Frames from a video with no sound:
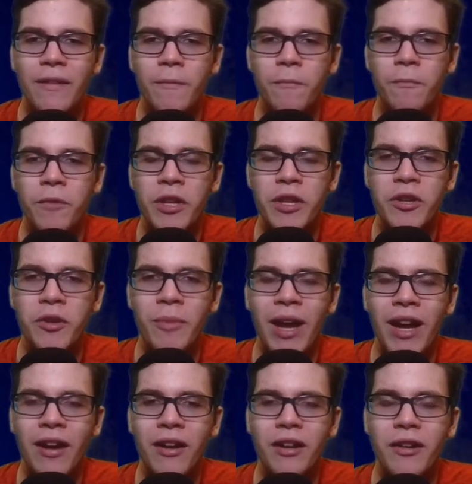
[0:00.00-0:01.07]
They go
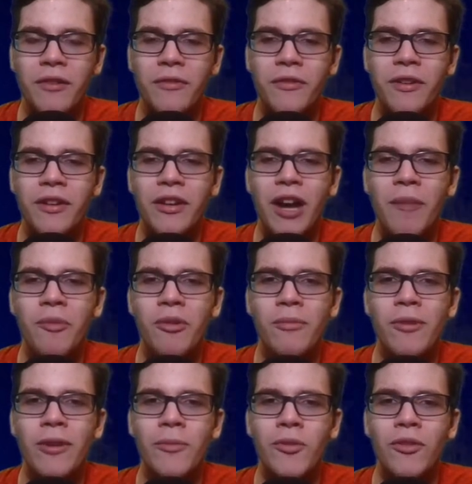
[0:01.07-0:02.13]
back for a couple
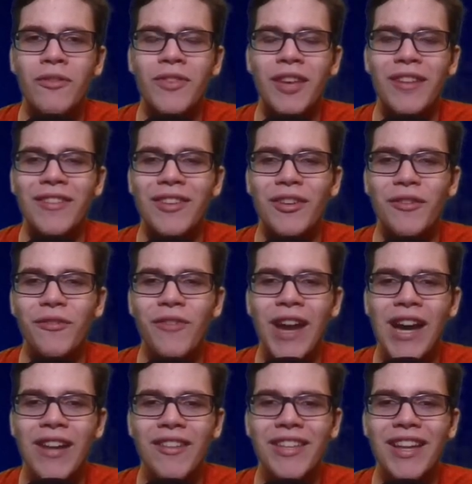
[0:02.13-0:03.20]
more moves until
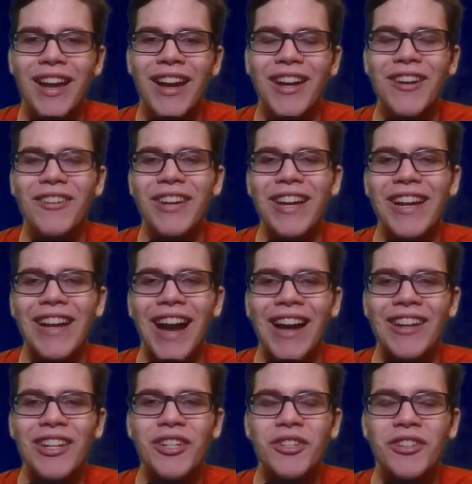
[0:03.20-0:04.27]
finally agreeing
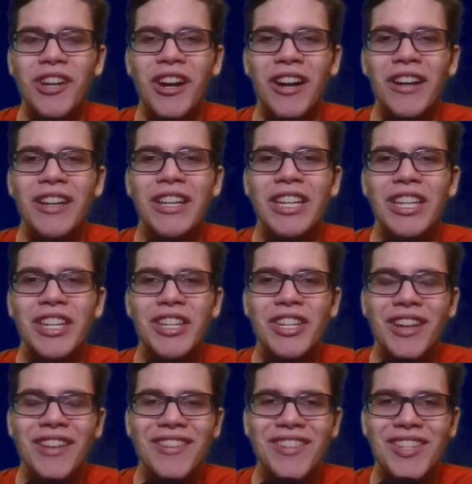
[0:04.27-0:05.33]
on a draw
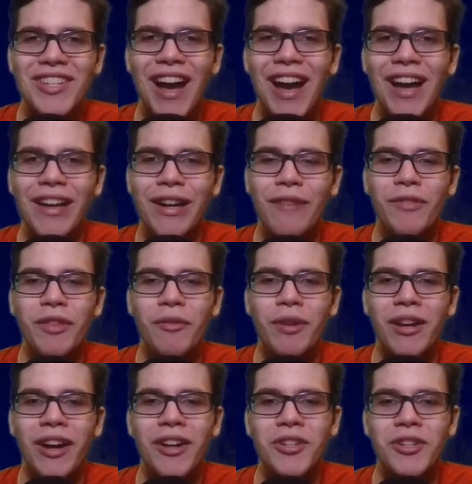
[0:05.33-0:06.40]
just shy of the
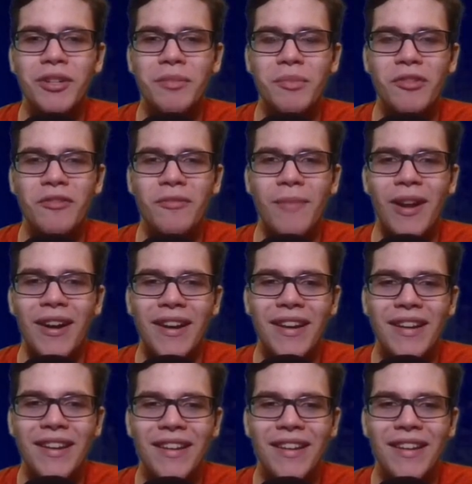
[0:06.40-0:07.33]
100 move mark.